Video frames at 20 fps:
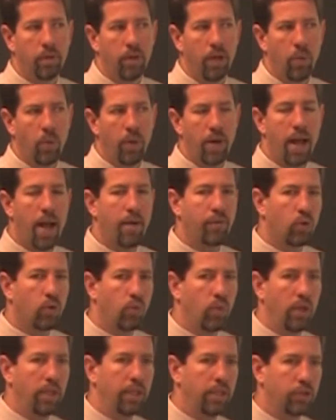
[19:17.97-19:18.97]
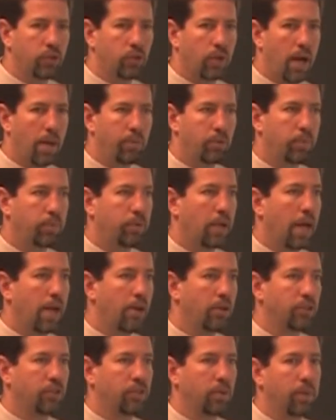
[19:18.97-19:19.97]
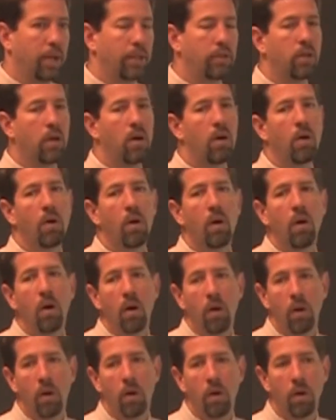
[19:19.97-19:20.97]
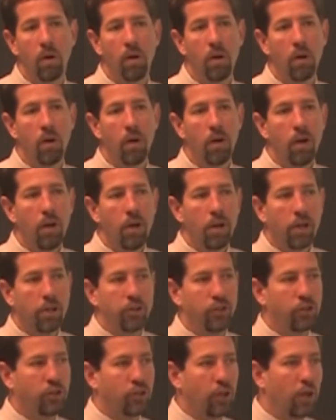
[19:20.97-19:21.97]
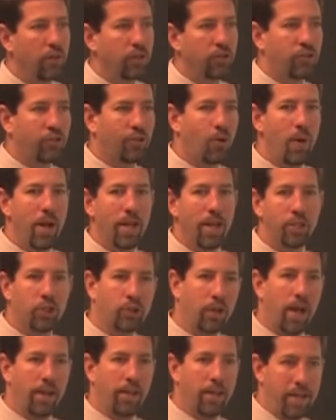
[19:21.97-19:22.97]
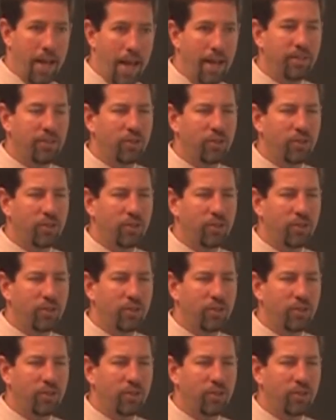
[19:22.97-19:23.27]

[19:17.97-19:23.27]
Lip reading: And we'd have to really ascribe. I heard someone like, oh, because you saw the dead